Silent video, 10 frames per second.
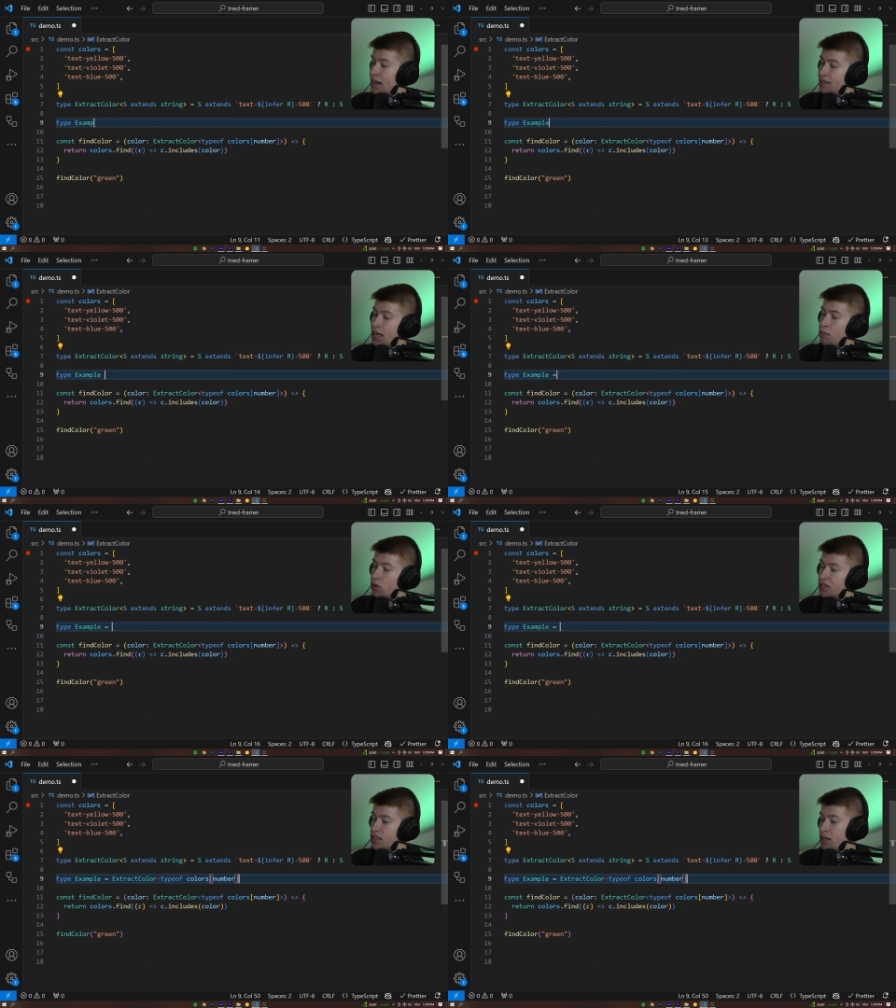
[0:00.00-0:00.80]

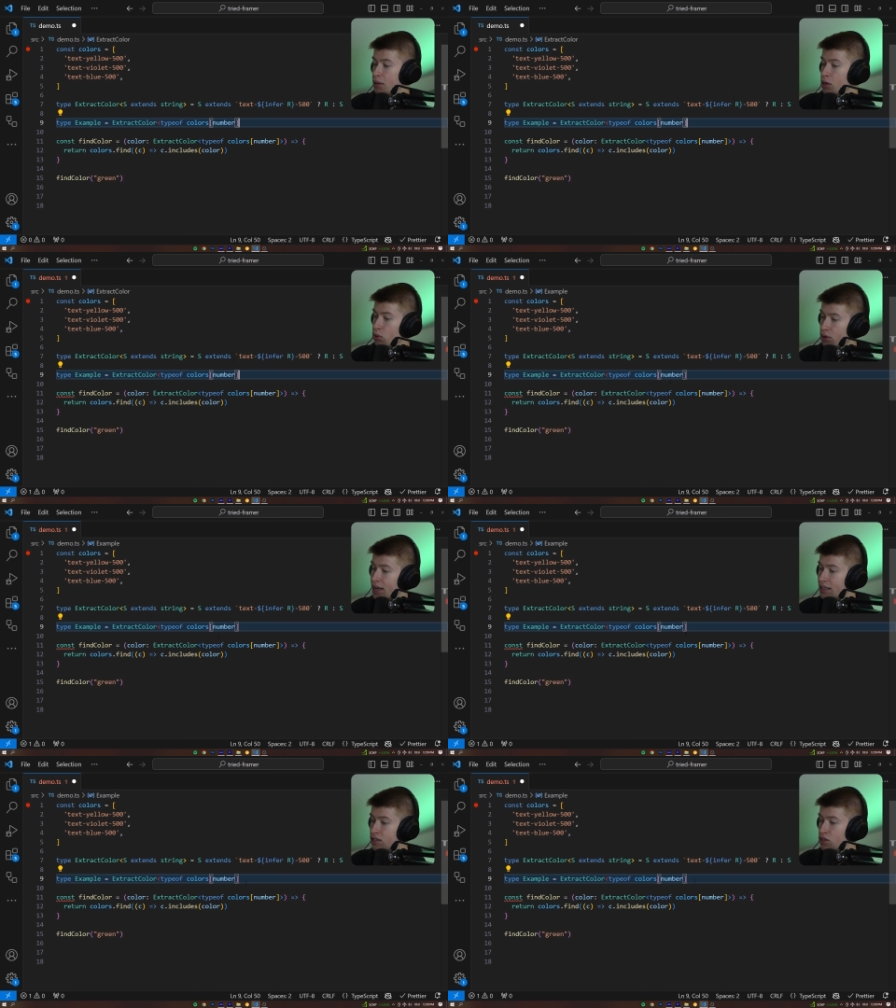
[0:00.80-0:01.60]
example is going to be equal to
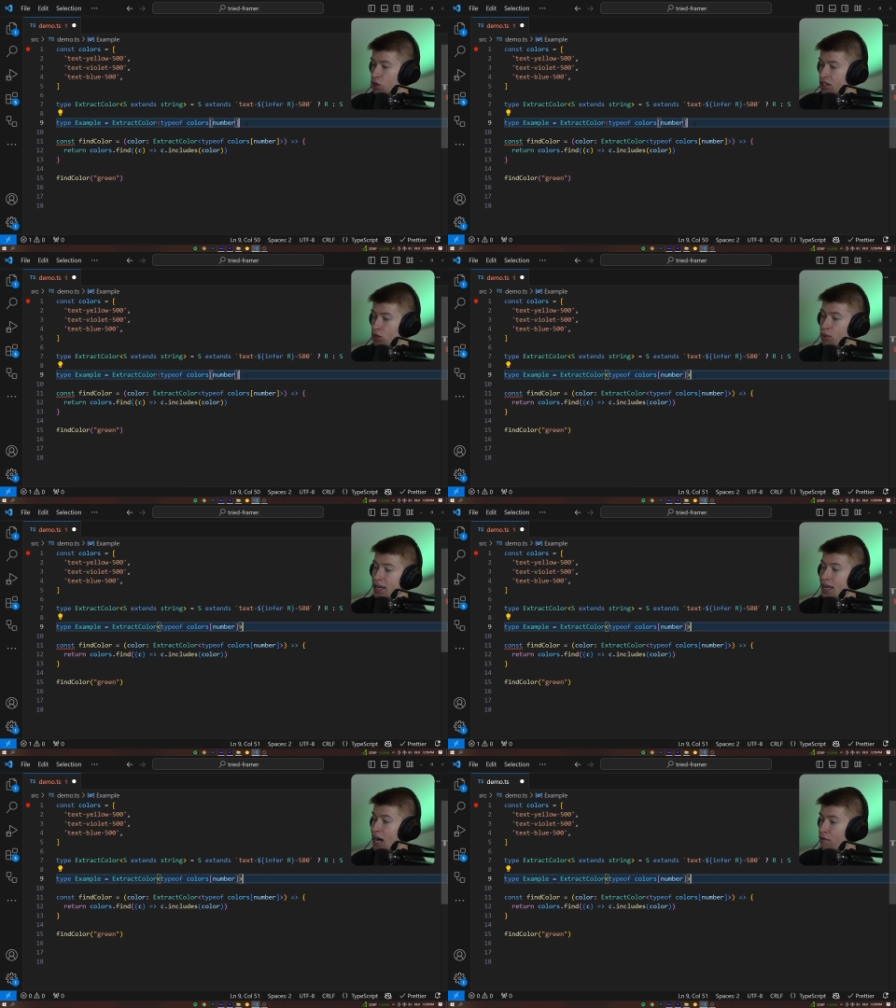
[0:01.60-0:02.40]
that, just so we
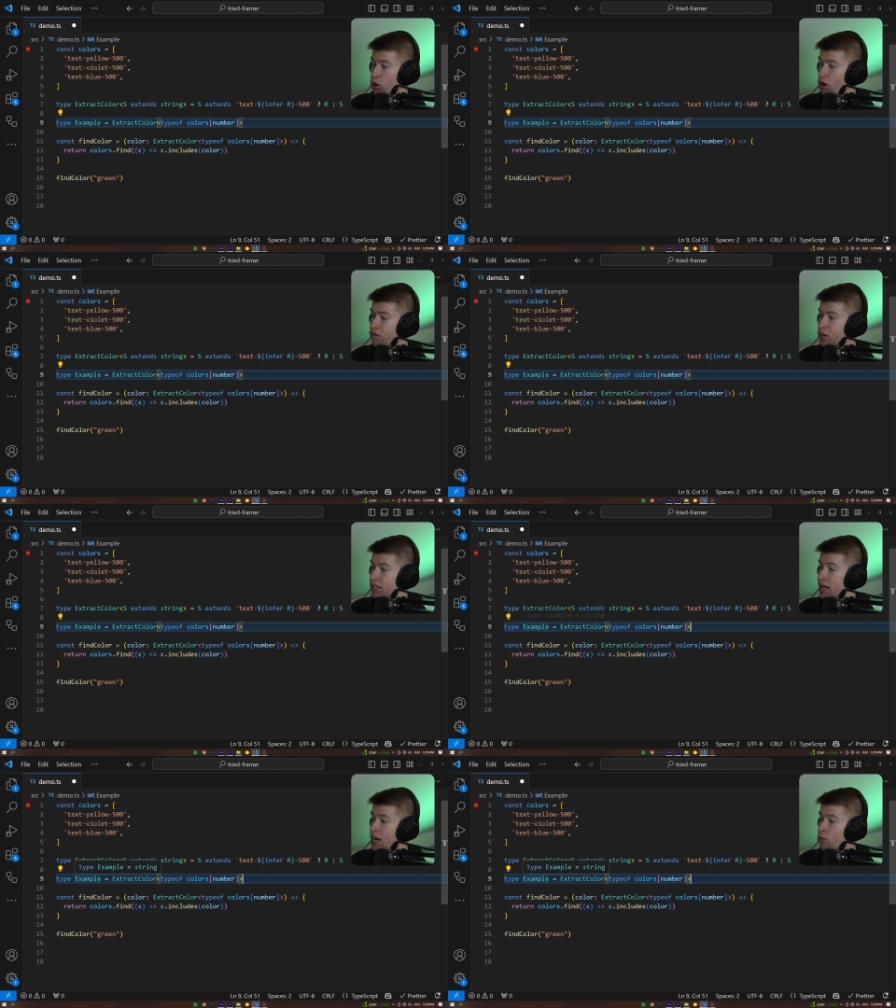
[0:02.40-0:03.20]
can hover over
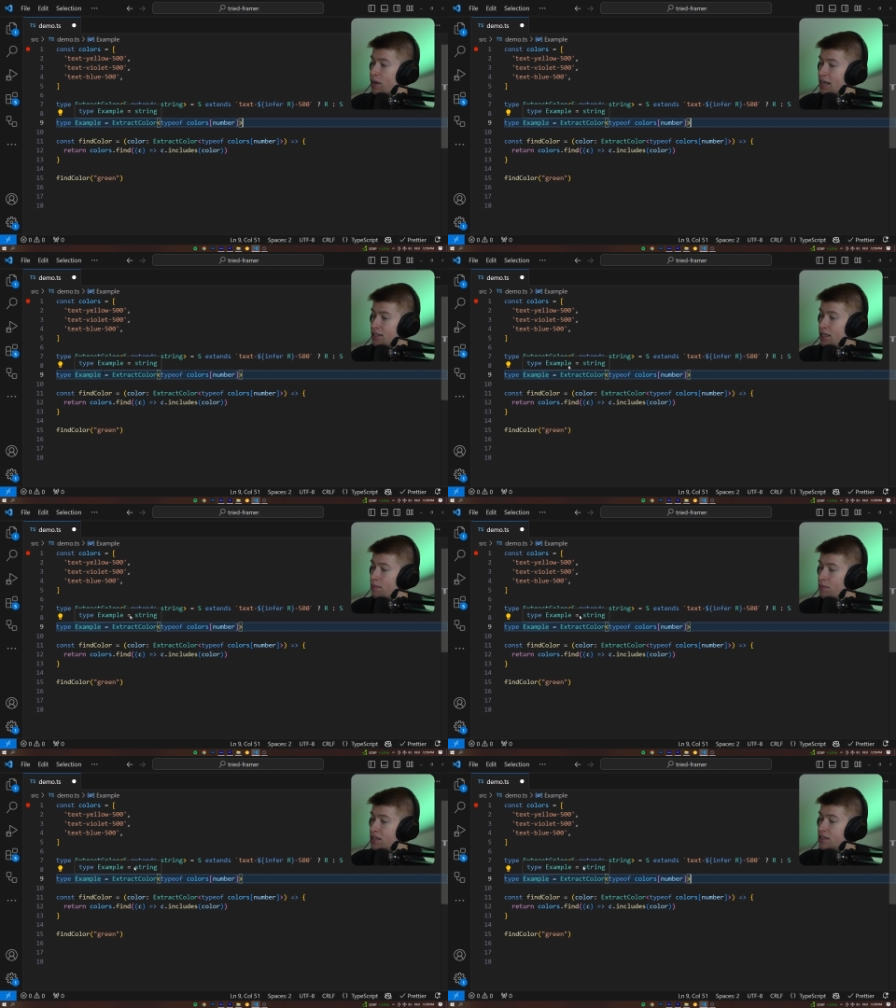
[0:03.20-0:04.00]
it, we can
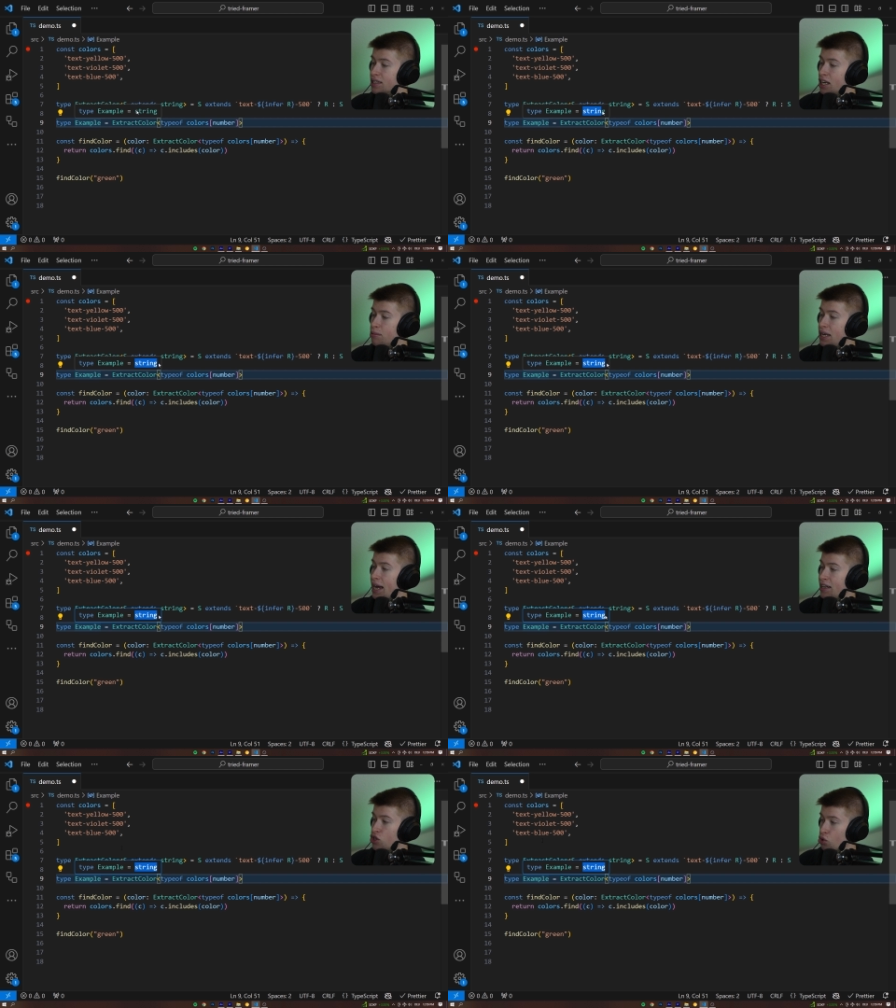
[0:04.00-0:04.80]
see this is going to be
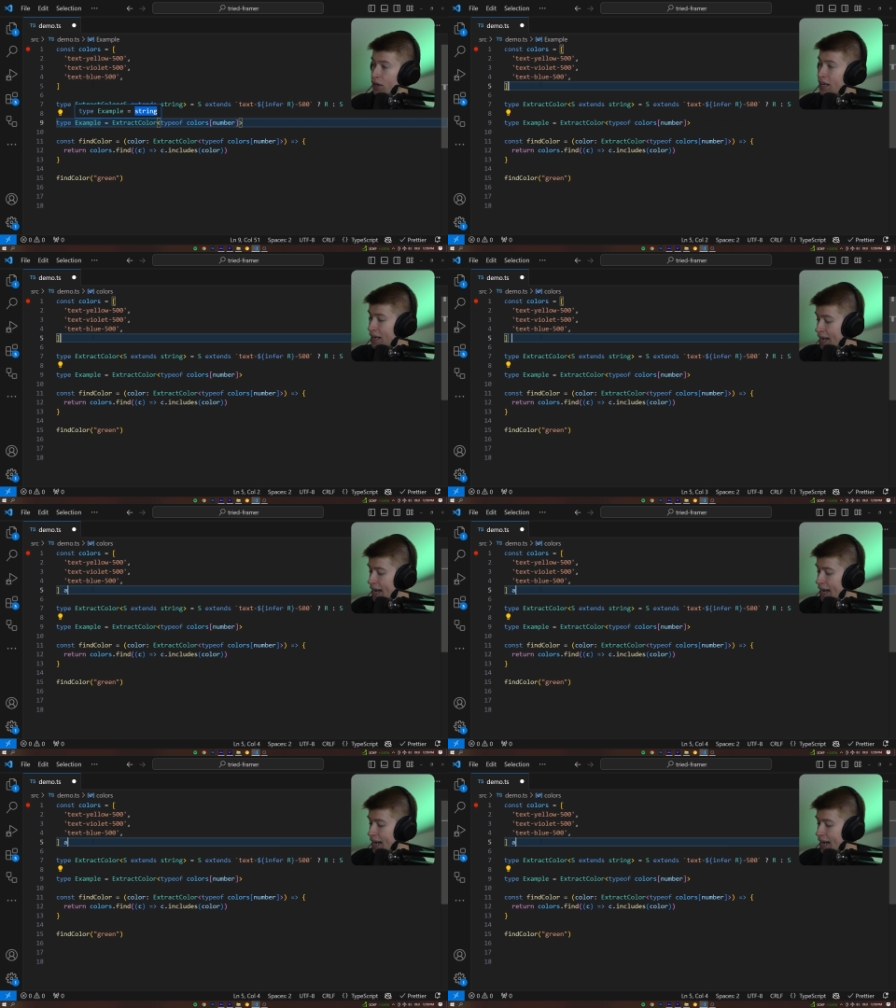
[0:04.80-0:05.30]
a string.